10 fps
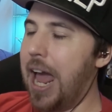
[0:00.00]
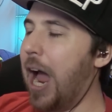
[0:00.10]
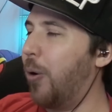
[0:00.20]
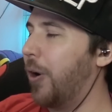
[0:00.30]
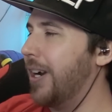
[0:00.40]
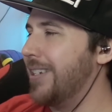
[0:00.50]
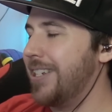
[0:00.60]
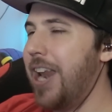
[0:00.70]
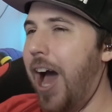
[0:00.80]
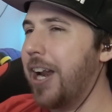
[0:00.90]
an hour is
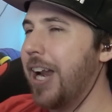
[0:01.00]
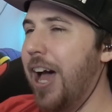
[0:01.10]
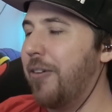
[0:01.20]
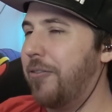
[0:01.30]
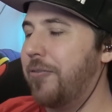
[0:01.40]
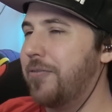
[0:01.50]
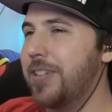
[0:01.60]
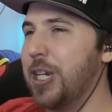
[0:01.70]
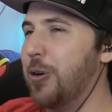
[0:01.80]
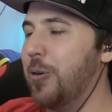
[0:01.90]
not enough
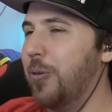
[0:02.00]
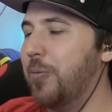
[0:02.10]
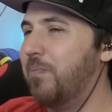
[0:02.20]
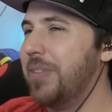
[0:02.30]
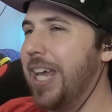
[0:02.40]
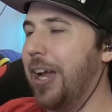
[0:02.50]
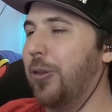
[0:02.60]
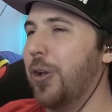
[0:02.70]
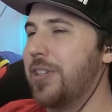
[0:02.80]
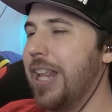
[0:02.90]
to get
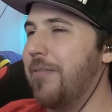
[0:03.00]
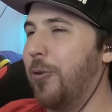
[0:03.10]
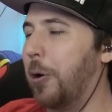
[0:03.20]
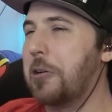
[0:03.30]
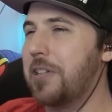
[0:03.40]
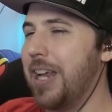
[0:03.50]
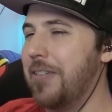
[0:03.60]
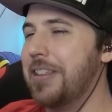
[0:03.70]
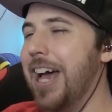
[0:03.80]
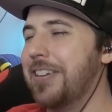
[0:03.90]
close to that
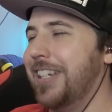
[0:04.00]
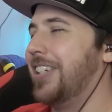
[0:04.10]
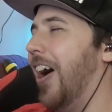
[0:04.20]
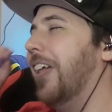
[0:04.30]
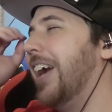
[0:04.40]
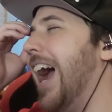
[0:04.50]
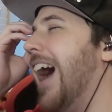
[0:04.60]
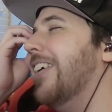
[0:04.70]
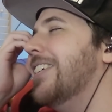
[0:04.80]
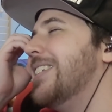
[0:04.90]
$470,000
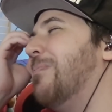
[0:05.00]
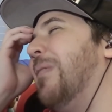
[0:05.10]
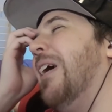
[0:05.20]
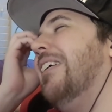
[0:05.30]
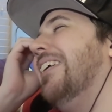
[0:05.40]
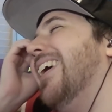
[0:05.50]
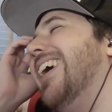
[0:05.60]
house, bro.